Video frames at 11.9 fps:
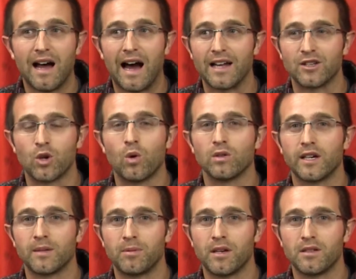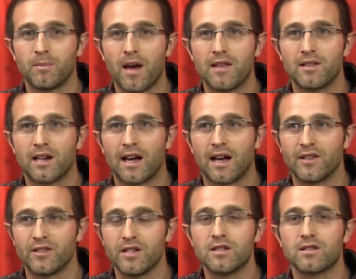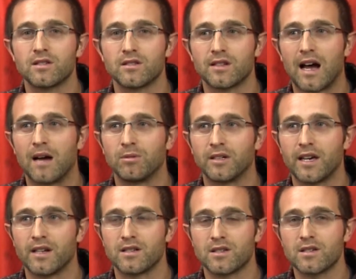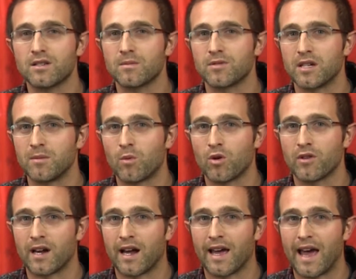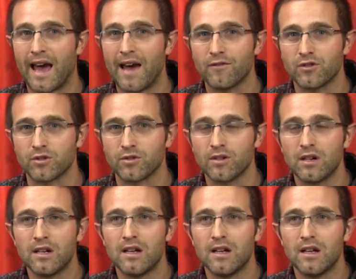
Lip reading: I don't like being dependent on distant, complicated systems any more than I have to.